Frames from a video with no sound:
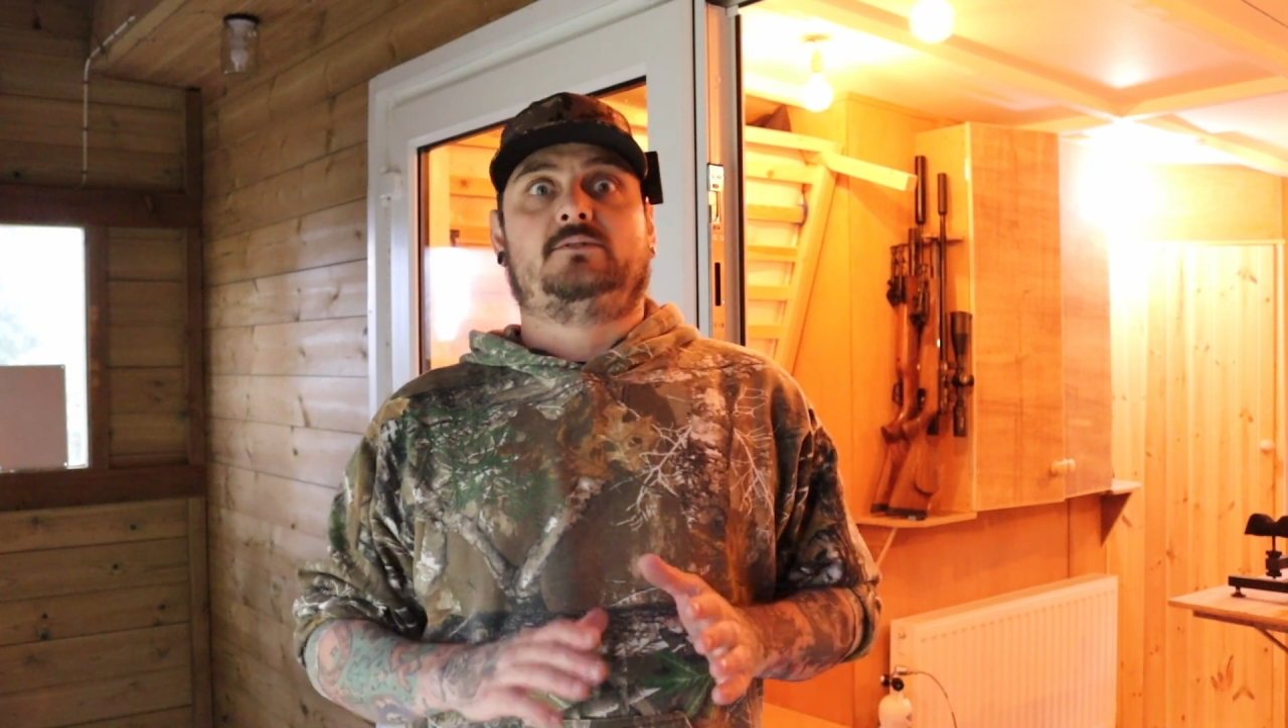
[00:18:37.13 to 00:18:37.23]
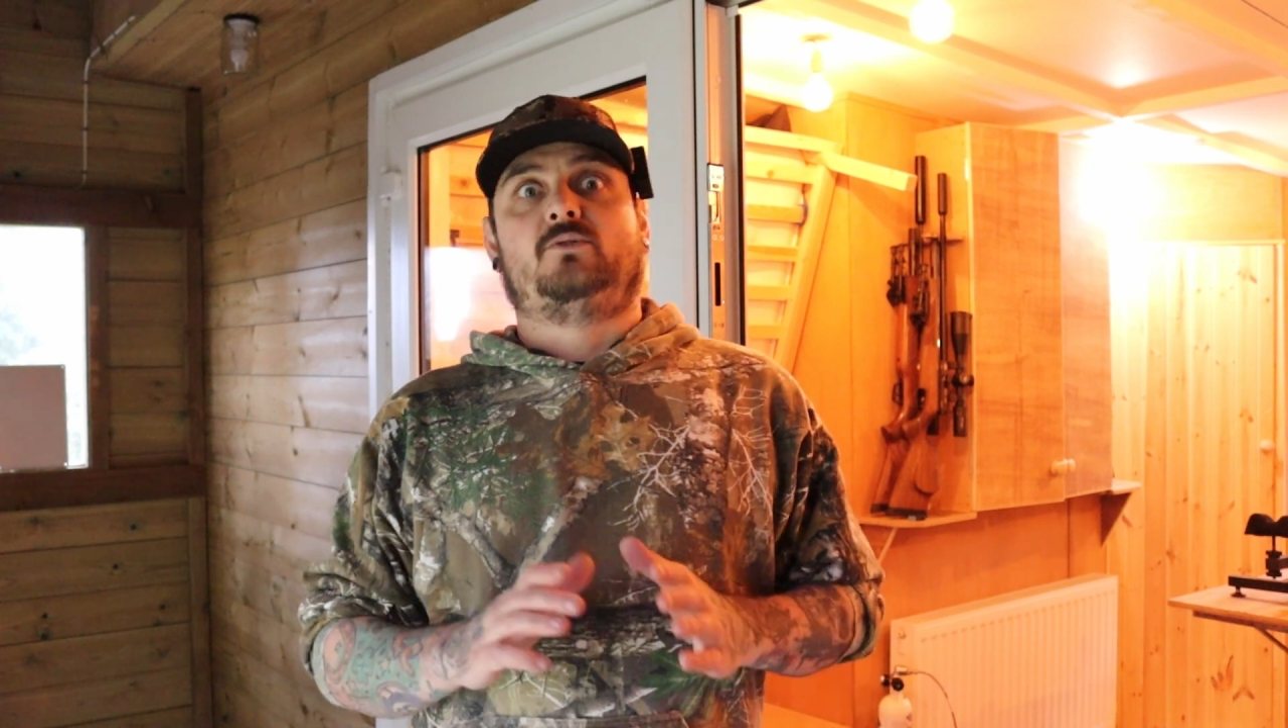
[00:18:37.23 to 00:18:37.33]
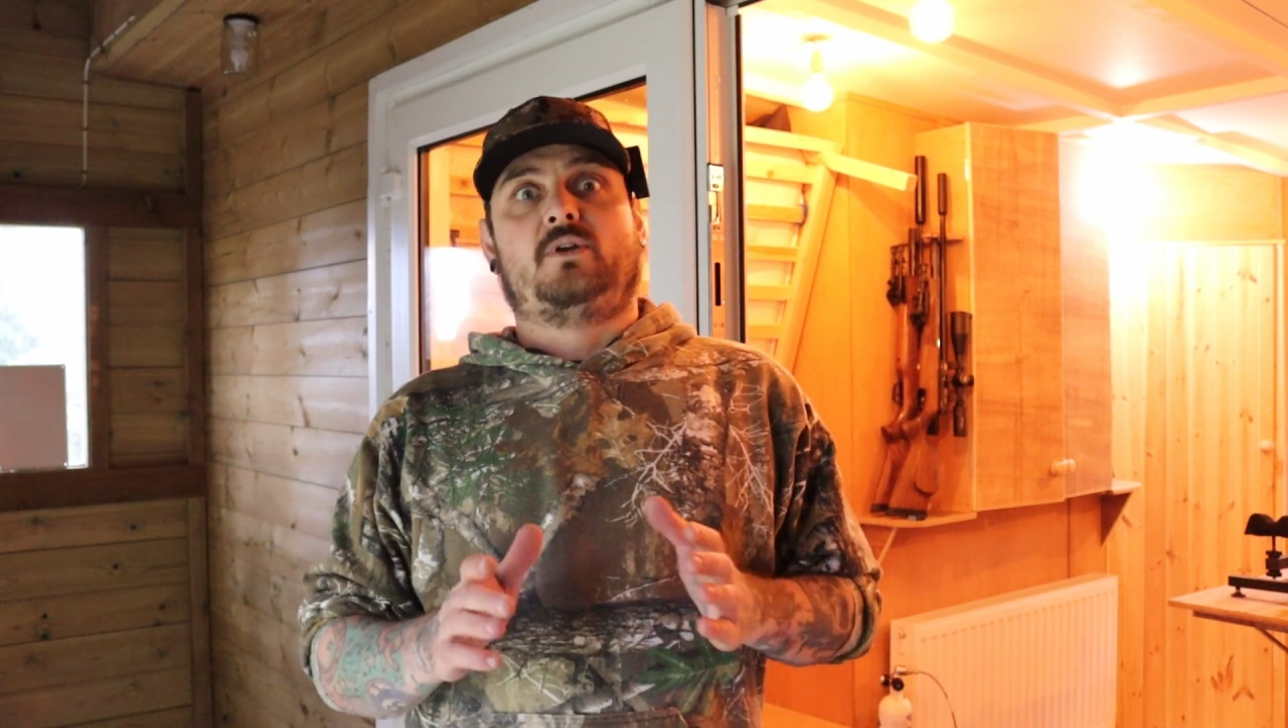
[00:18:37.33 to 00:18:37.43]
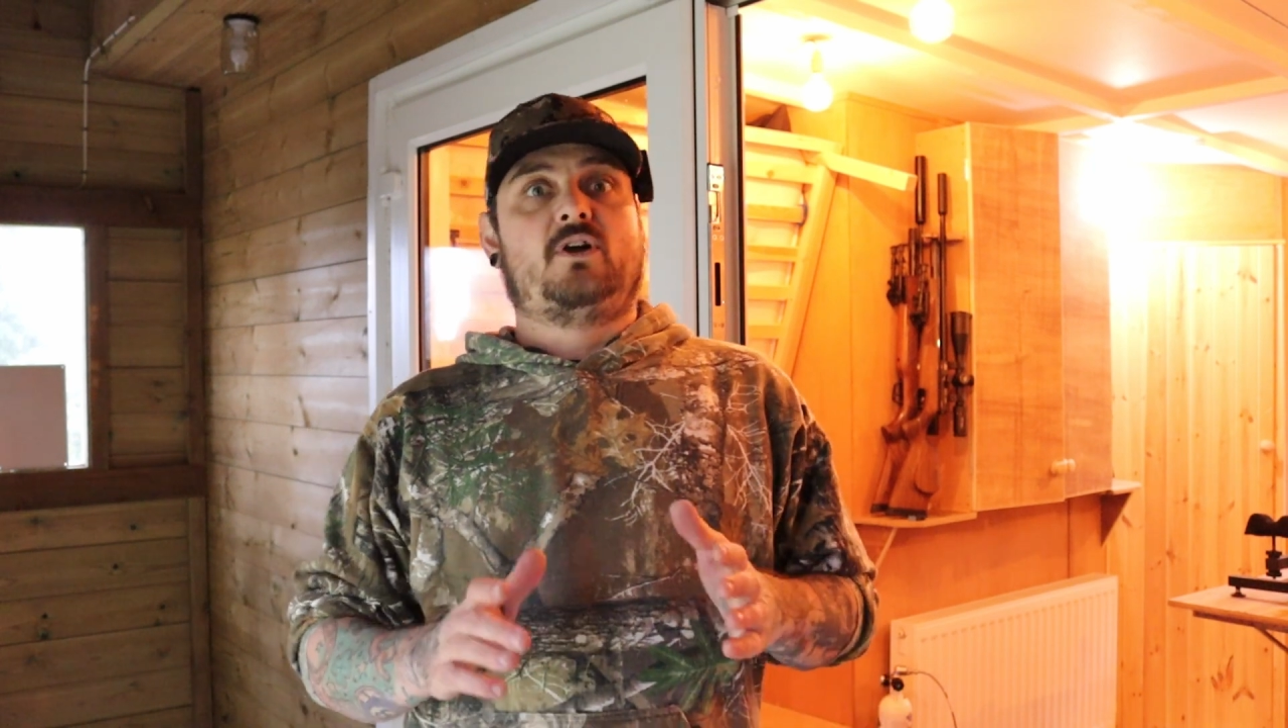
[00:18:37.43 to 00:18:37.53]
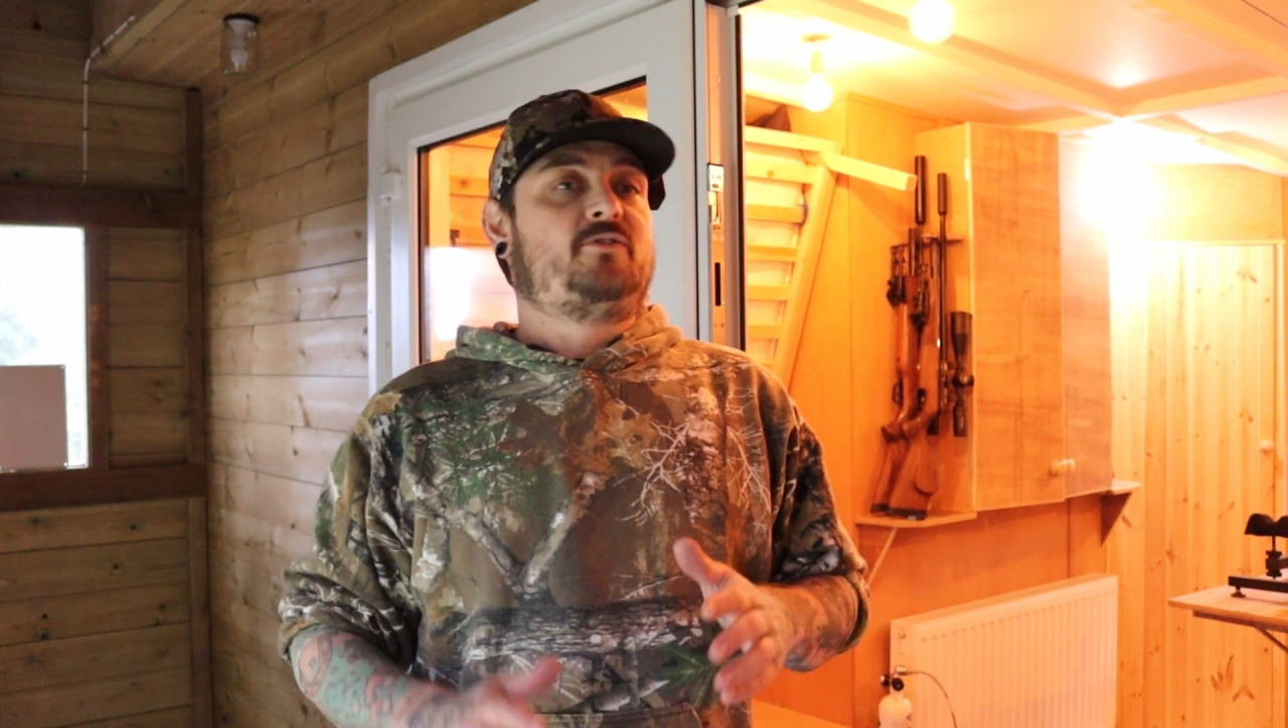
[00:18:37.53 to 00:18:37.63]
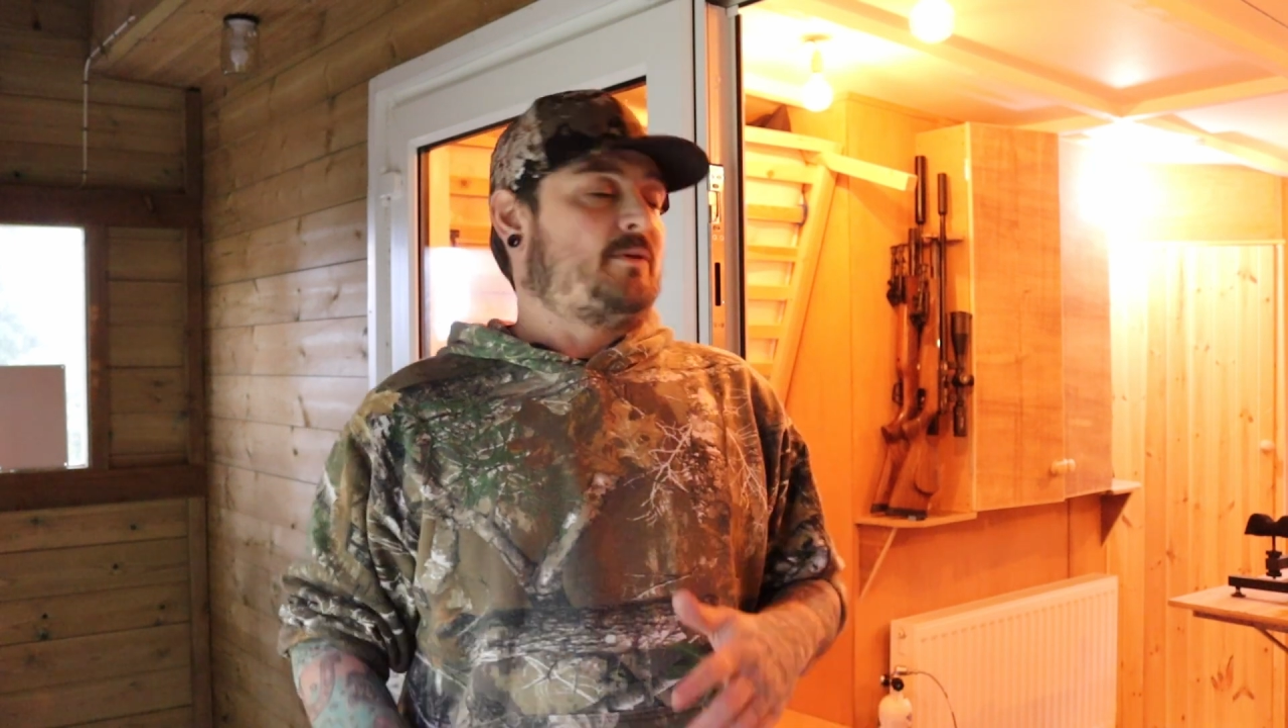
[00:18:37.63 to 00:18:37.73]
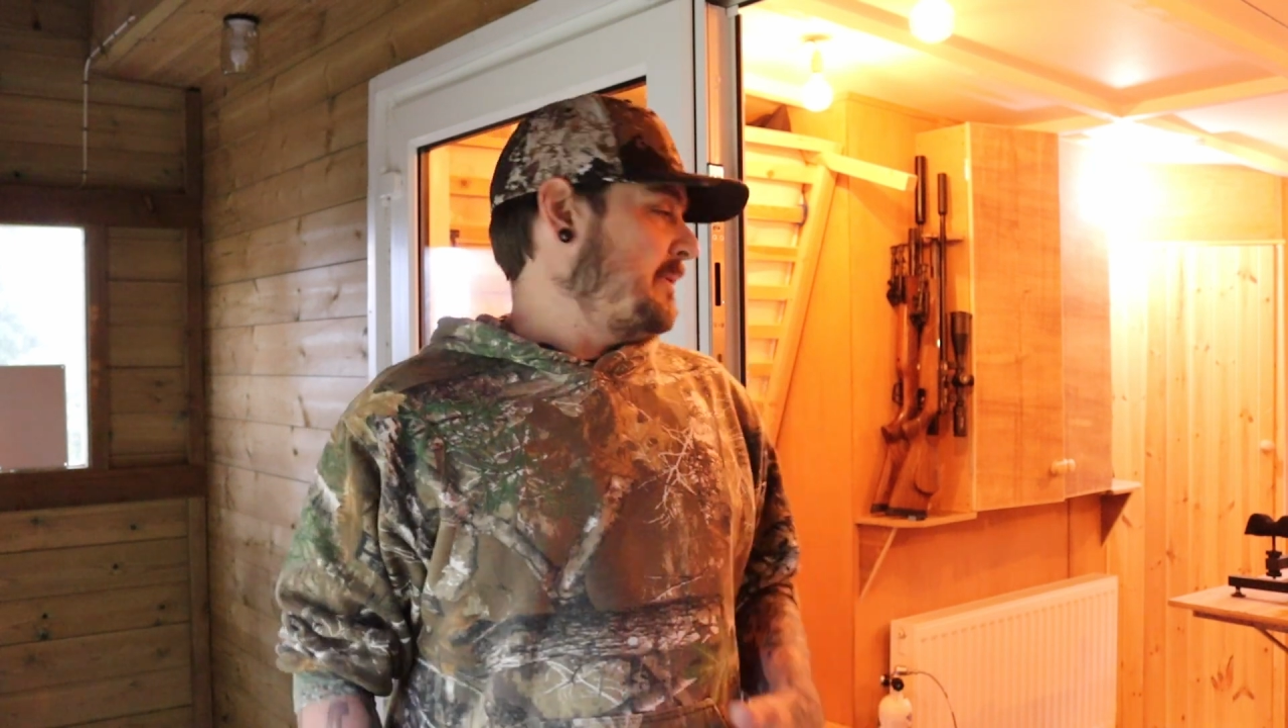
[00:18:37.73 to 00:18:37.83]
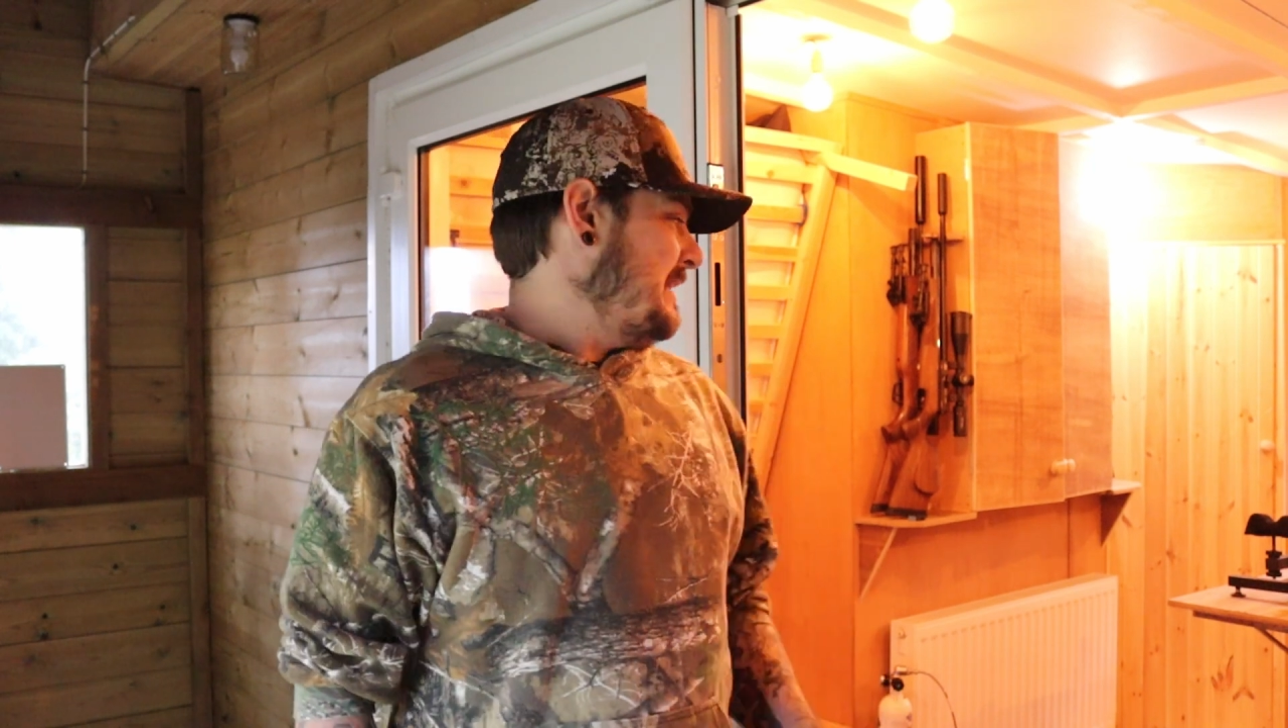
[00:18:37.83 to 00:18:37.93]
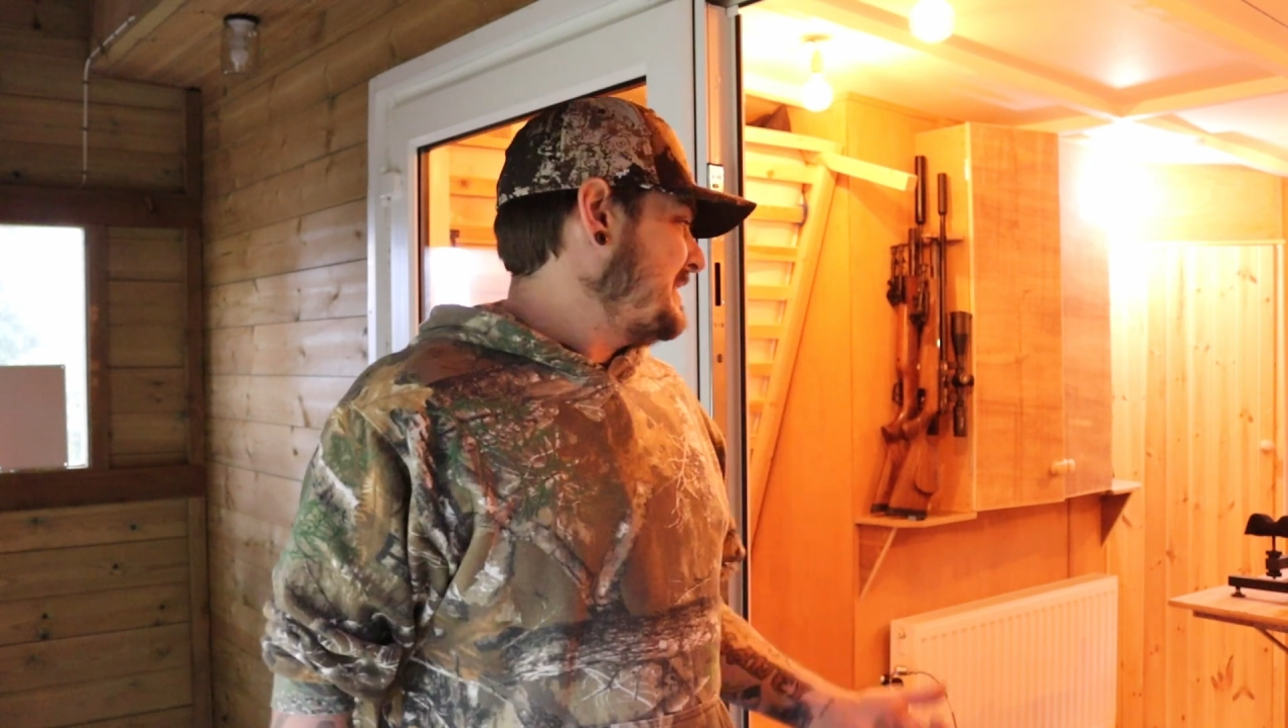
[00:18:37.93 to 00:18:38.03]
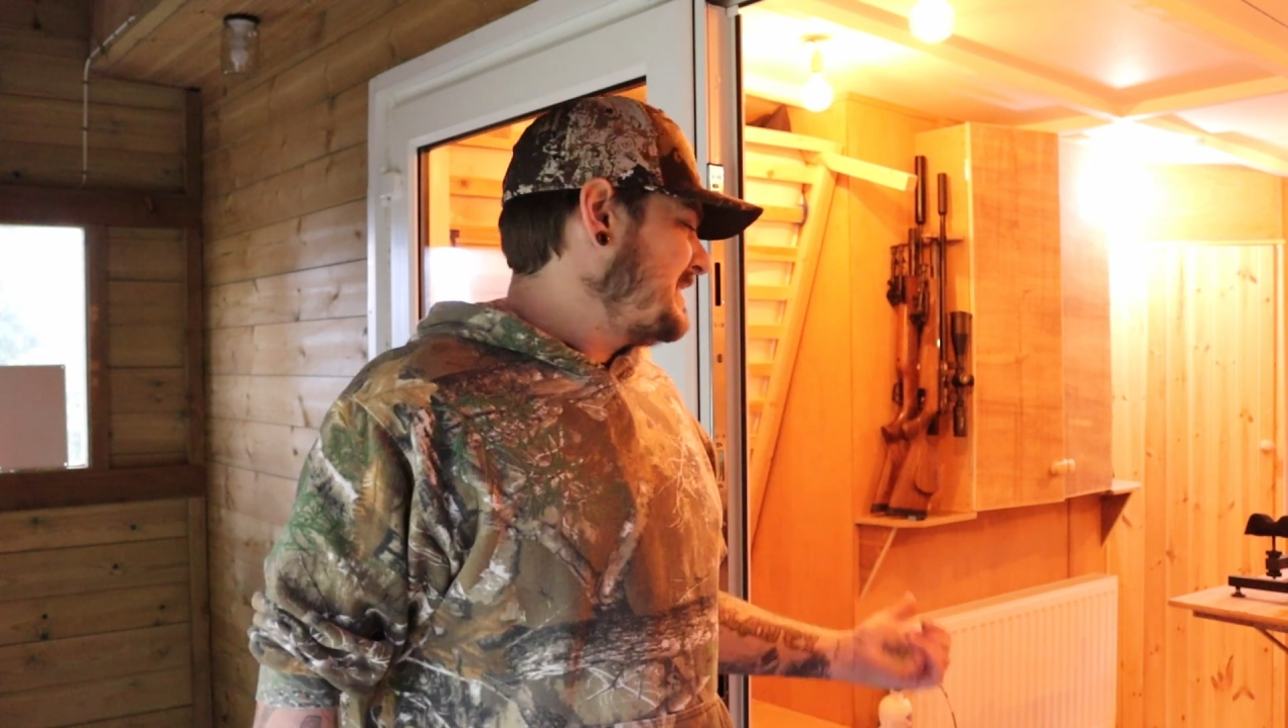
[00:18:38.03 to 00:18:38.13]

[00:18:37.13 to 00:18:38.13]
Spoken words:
all over the place,